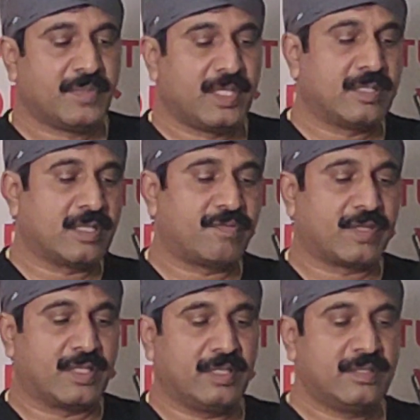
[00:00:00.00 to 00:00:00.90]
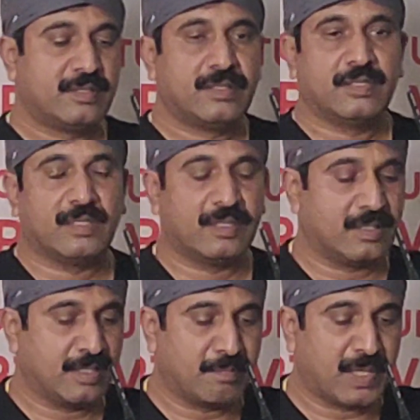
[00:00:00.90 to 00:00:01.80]
This is after the
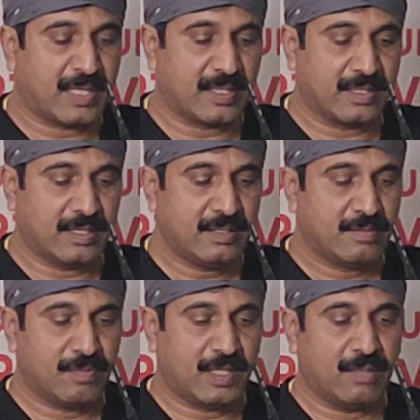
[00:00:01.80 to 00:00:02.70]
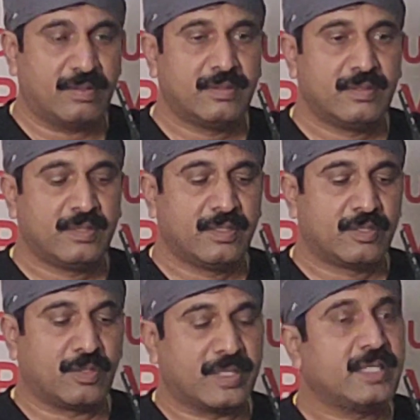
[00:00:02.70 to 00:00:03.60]
implanting the valve.
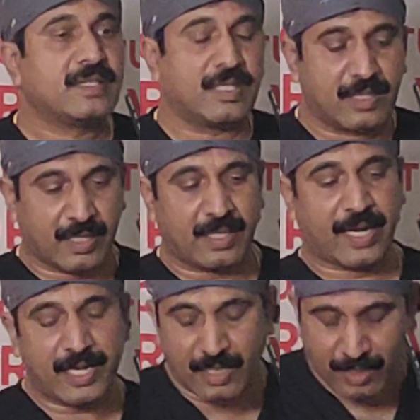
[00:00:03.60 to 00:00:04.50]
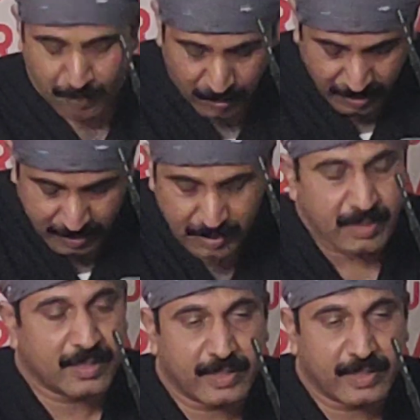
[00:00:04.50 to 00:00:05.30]
So these the highlight about it